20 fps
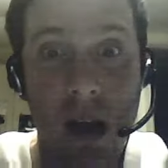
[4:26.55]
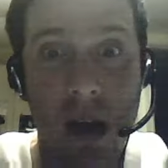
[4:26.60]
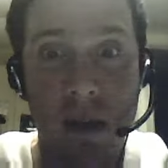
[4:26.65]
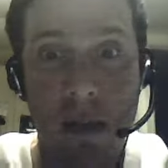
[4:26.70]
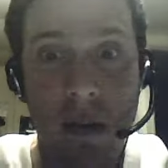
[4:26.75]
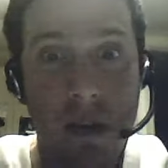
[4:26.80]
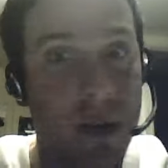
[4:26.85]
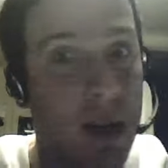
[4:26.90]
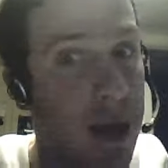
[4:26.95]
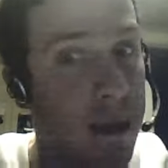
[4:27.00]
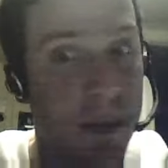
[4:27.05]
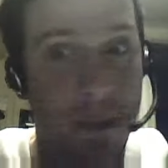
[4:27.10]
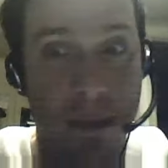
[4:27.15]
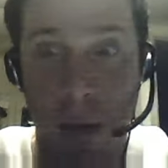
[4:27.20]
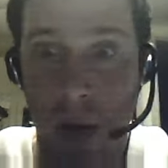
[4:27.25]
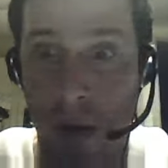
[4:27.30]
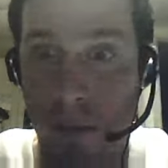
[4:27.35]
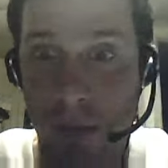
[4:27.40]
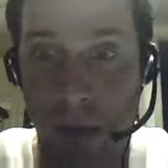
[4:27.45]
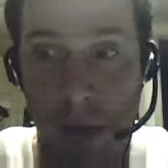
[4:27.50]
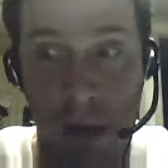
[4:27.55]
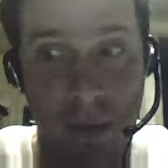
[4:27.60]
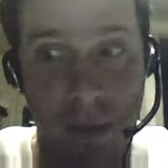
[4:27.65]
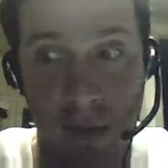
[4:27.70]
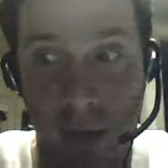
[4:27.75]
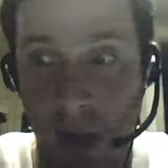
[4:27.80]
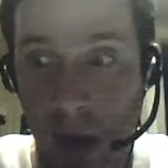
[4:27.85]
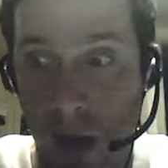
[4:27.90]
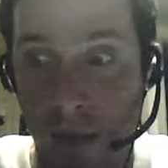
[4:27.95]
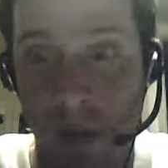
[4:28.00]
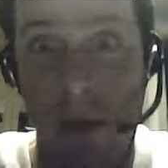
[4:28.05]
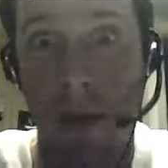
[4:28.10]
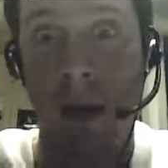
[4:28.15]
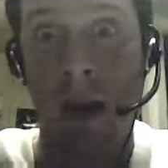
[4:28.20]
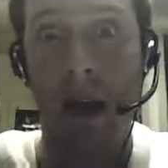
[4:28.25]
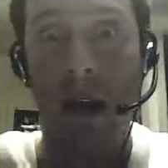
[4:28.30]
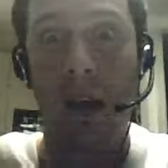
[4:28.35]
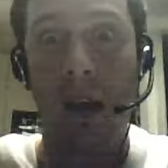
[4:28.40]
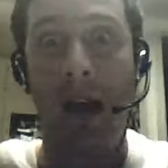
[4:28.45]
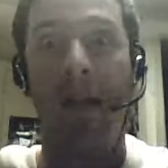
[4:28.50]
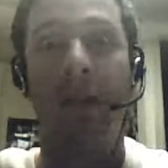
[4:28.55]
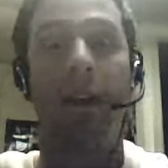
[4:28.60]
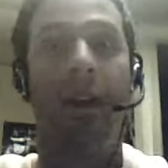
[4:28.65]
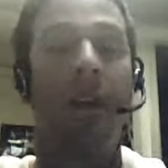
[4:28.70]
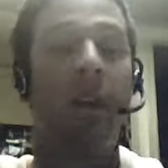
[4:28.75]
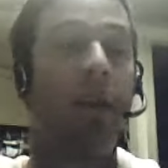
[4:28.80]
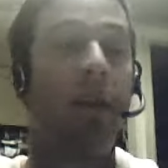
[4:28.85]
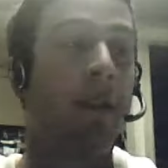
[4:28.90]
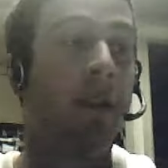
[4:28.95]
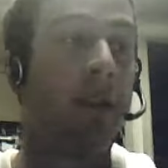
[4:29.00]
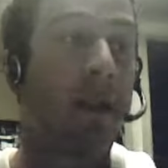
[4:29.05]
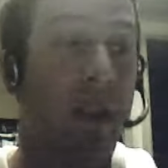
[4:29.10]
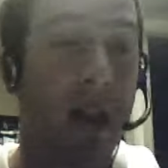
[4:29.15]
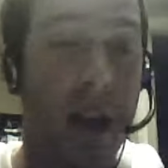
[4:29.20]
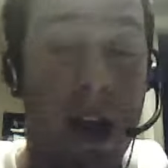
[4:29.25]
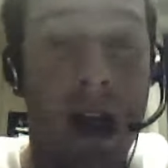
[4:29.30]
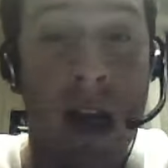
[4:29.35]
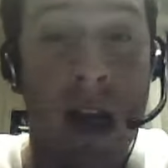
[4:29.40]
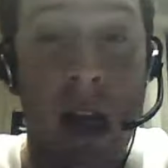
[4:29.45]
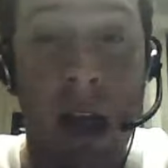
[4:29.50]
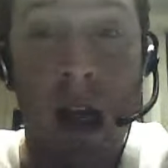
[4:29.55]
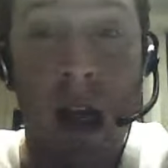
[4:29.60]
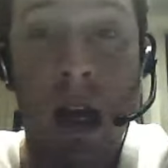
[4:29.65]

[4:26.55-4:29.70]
this game is perfect in every way. It's insane.